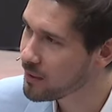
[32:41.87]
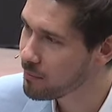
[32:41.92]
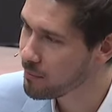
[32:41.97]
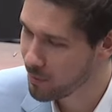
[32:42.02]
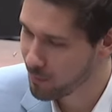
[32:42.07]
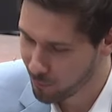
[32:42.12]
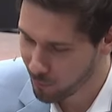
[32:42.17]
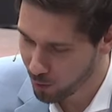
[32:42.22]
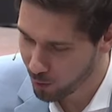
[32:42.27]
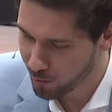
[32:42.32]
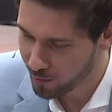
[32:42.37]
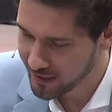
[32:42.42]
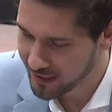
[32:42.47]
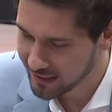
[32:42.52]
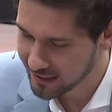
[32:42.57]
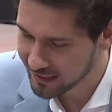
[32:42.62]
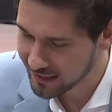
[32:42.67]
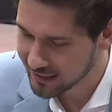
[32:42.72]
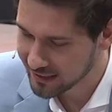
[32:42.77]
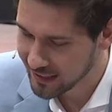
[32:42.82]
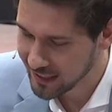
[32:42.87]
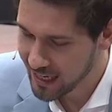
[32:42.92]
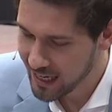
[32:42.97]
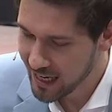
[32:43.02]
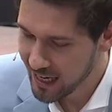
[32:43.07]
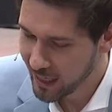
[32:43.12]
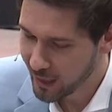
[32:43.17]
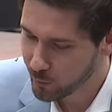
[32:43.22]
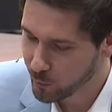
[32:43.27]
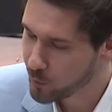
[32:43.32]
Memorials,
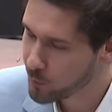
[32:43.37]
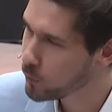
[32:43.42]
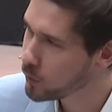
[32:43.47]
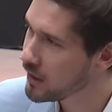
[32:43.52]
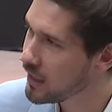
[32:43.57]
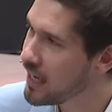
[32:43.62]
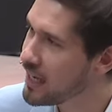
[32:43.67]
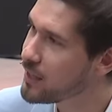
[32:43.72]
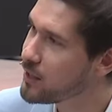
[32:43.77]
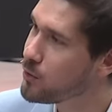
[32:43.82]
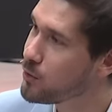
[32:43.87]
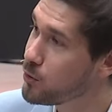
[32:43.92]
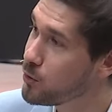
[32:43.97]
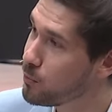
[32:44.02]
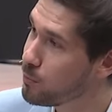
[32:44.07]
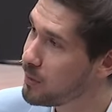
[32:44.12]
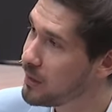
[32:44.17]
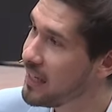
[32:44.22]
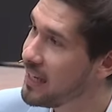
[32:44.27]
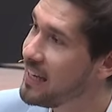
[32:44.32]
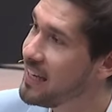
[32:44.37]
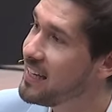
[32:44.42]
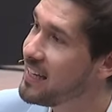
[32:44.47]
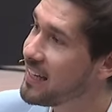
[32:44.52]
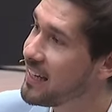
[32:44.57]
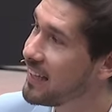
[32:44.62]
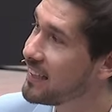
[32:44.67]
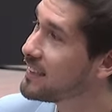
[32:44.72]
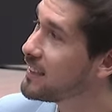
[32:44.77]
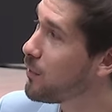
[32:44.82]
and we would like you to play
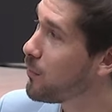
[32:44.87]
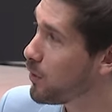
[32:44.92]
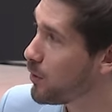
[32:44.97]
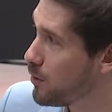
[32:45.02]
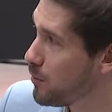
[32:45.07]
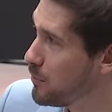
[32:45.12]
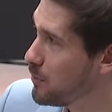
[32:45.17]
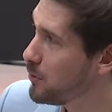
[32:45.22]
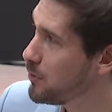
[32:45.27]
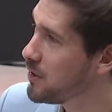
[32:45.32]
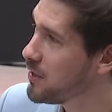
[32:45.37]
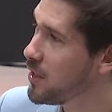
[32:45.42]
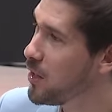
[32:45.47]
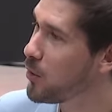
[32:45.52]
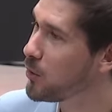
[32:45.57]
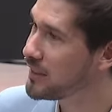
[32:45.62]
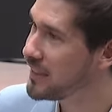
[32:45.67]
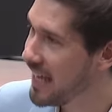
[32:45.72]
against our community host,